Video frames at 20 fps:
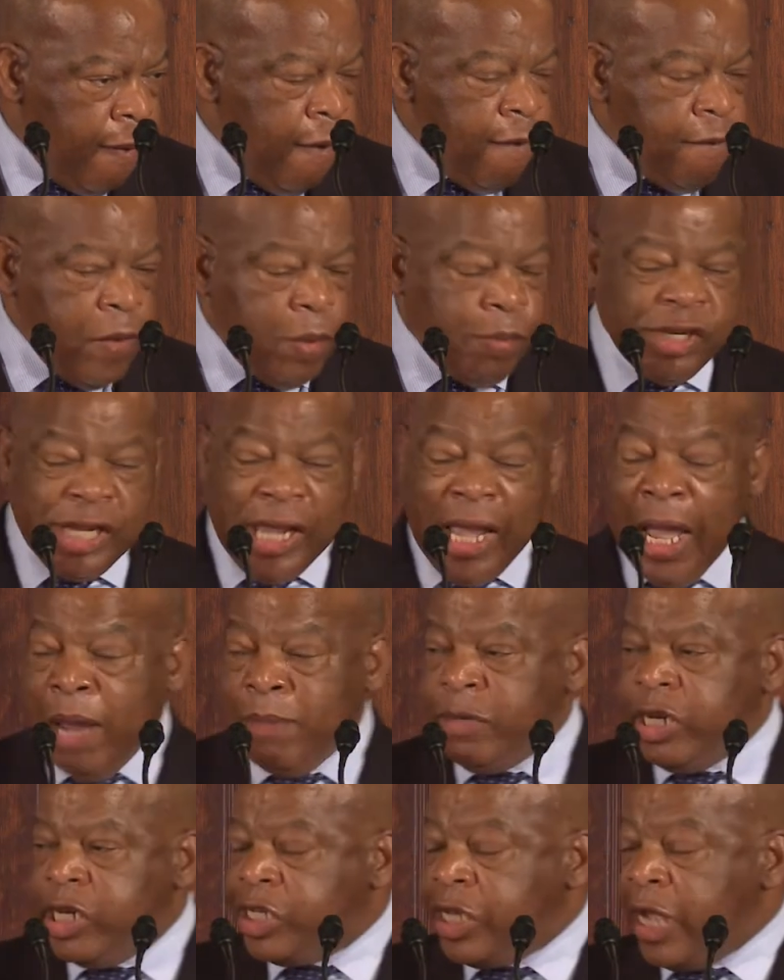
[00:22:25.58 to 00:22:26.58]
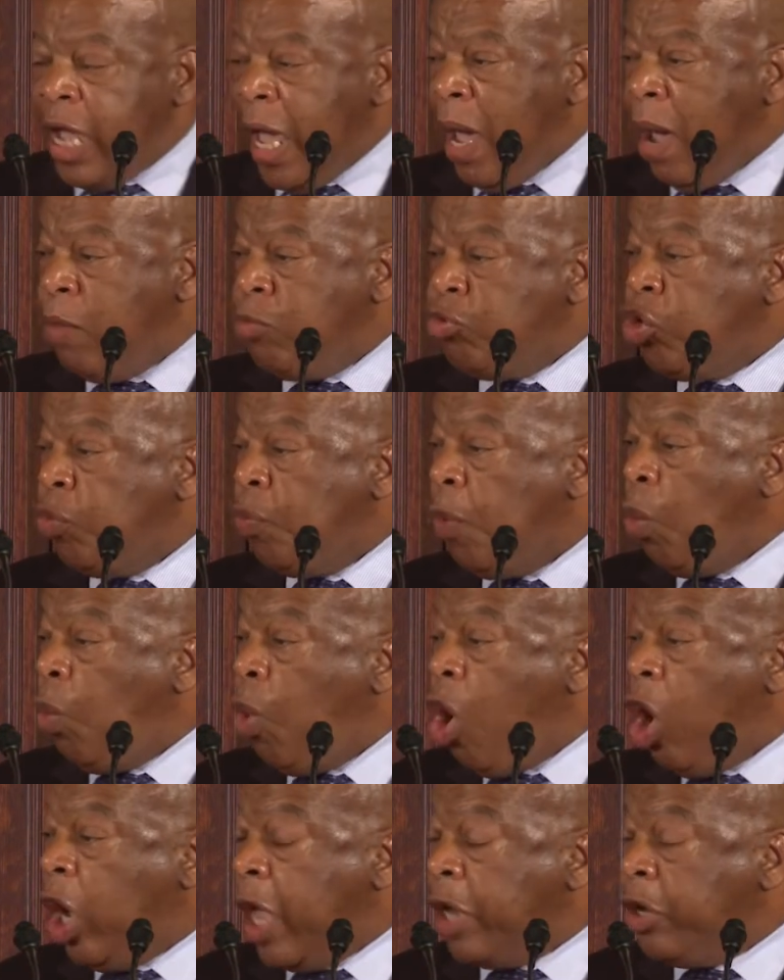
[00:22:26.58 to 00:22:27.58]
From time to time, she would
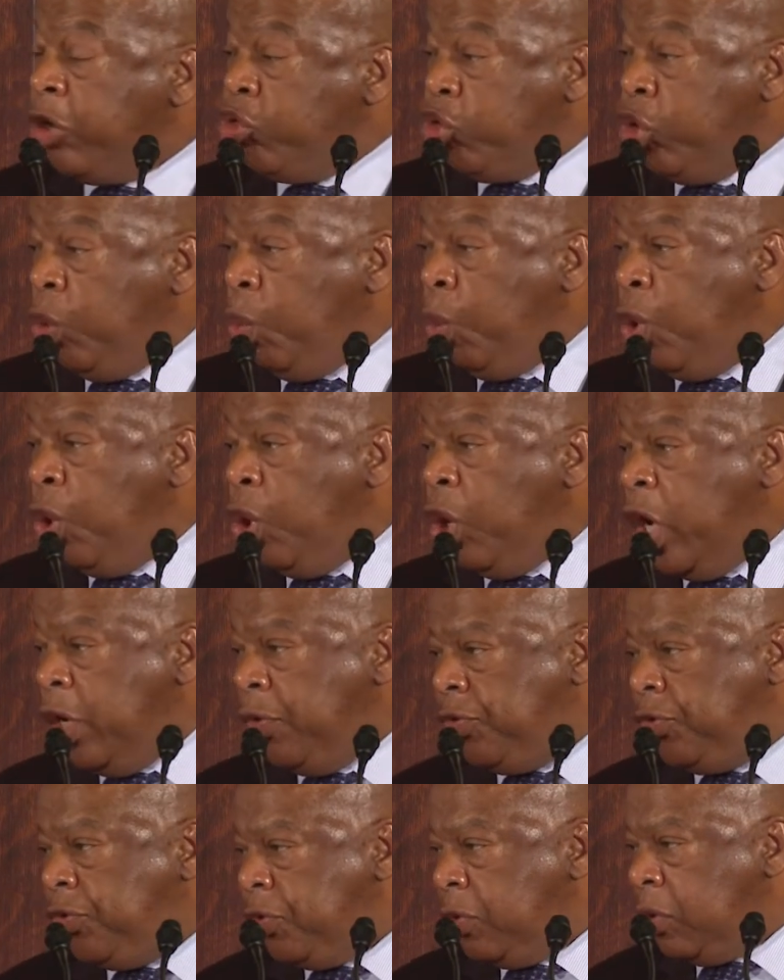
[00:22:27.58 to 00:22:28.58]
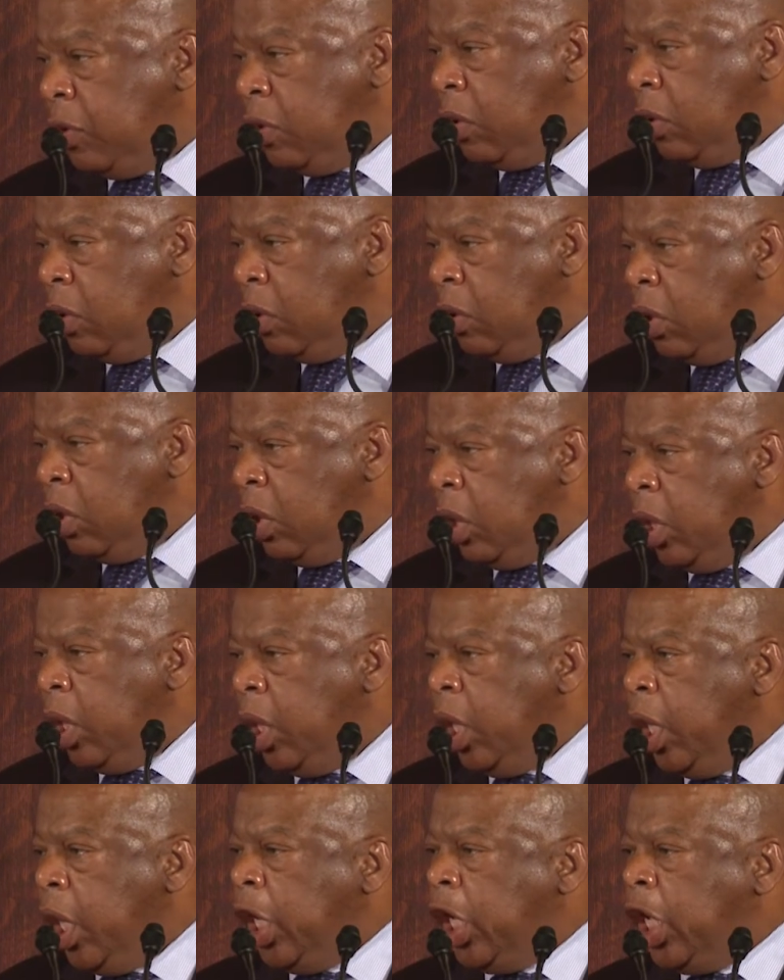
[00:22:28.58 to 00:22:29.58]
walk out into the woods
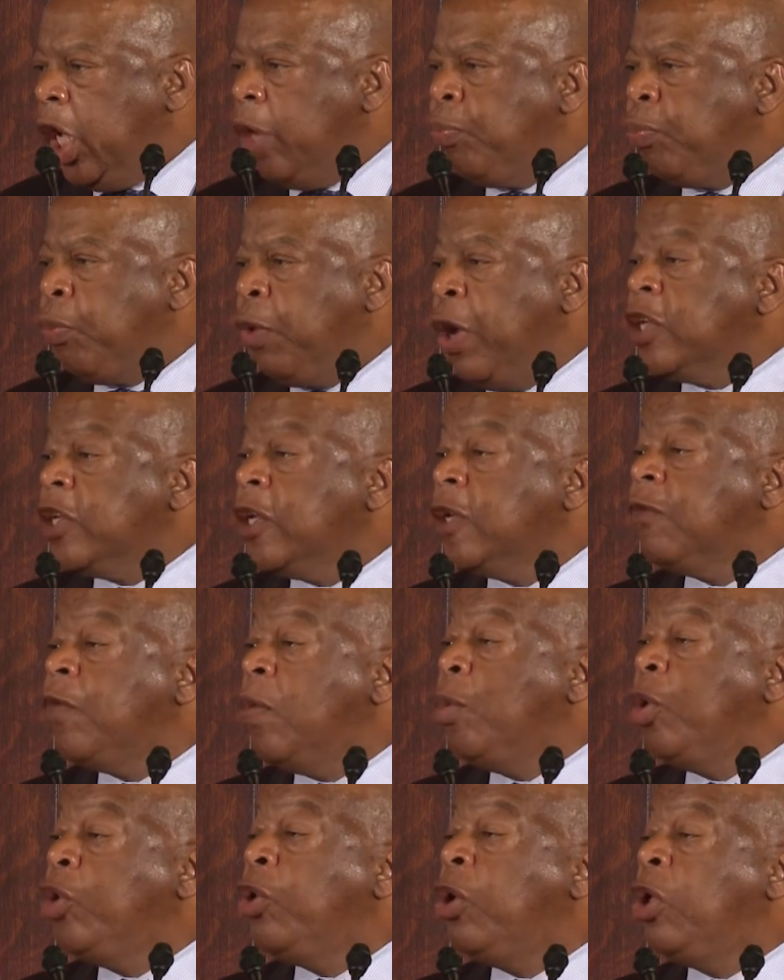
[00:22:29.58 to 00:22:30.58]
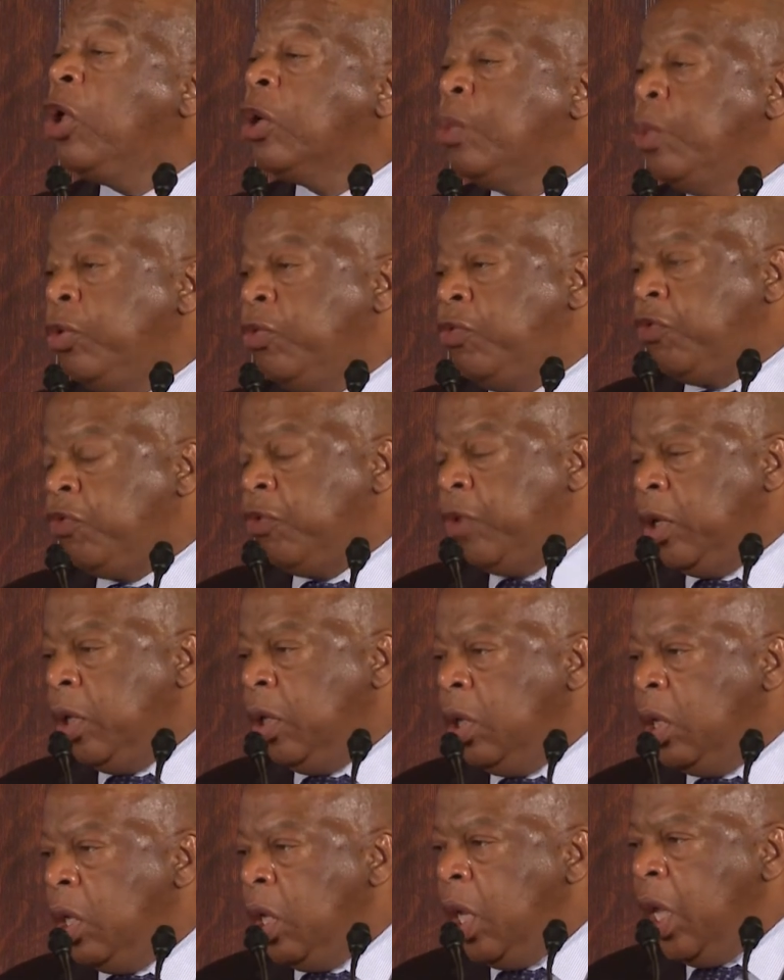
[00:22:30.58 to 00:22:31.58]
and cut branches from a dogwood
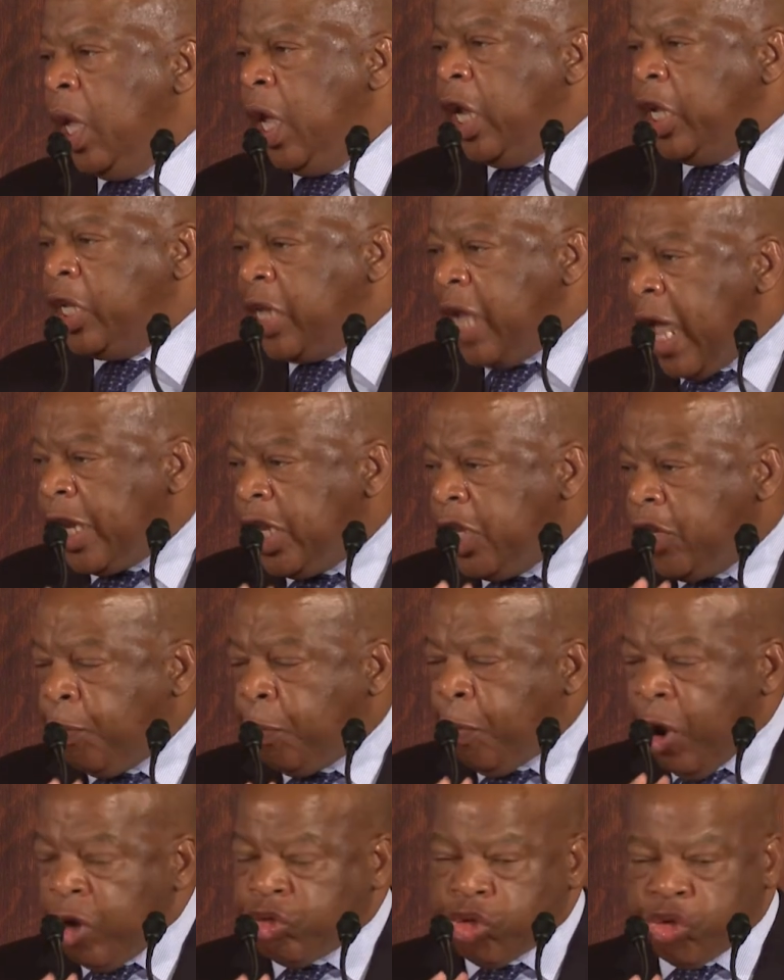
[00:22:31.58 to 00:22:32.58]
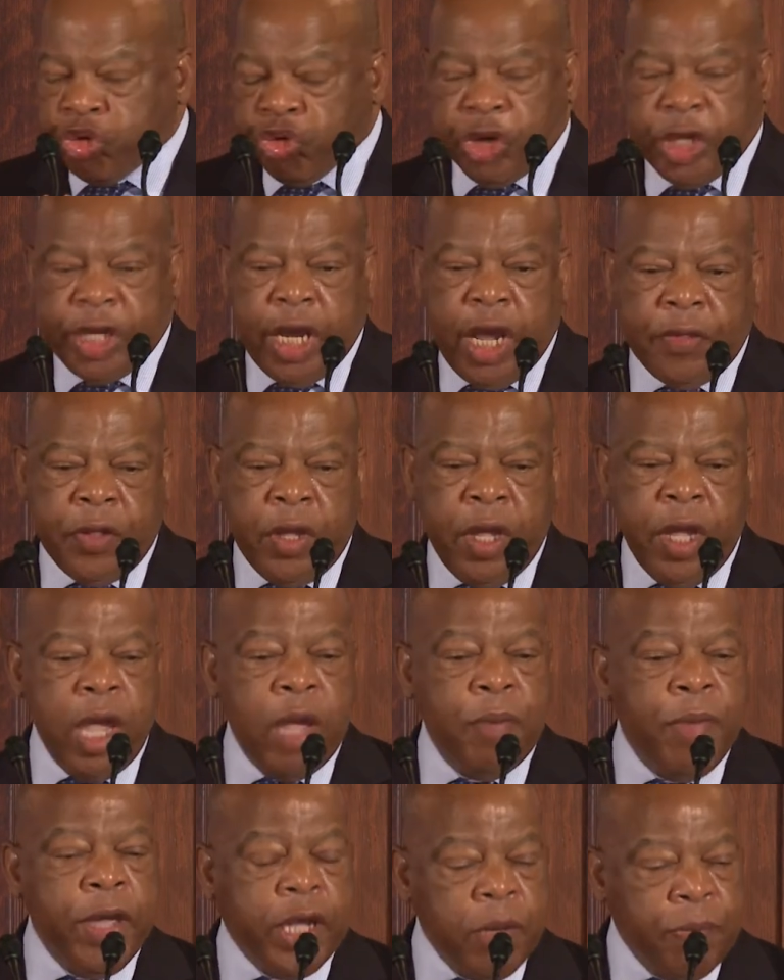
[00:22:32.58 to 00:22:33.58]
tree and tie these branches together
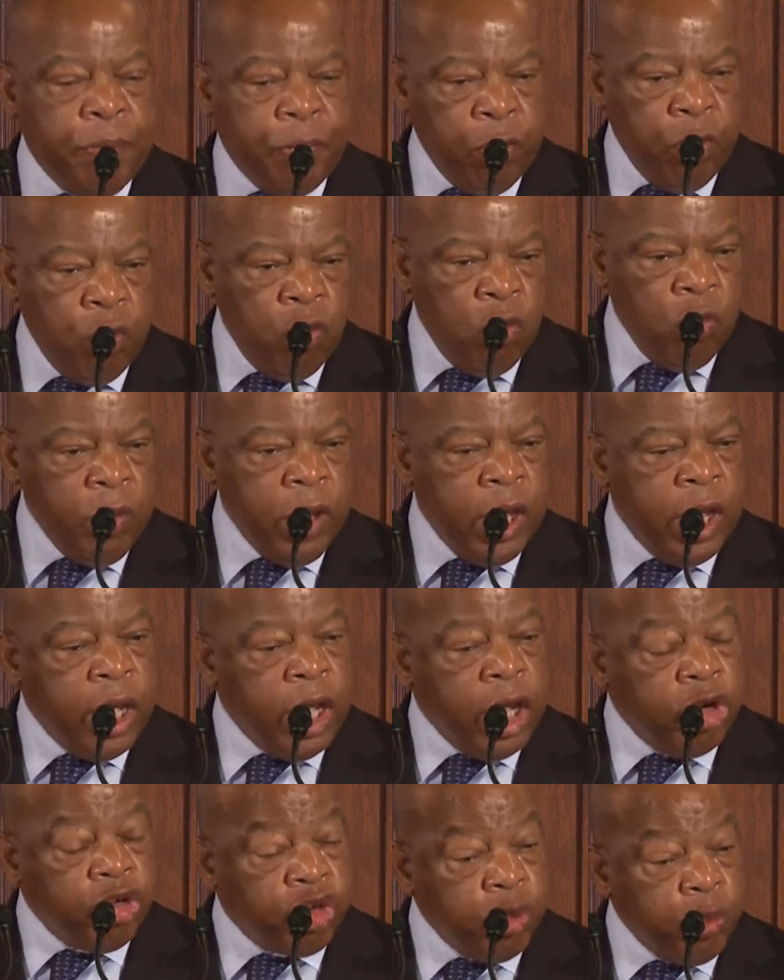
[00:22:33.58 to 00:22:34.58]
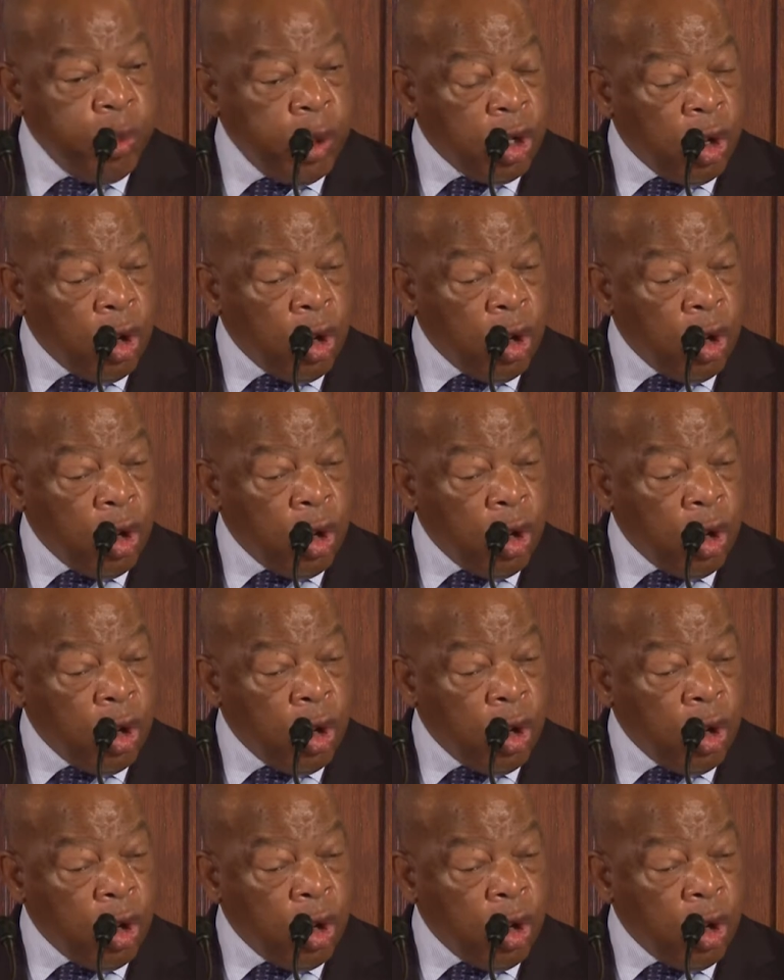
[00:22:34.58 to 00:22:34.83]
and make a broom, and she would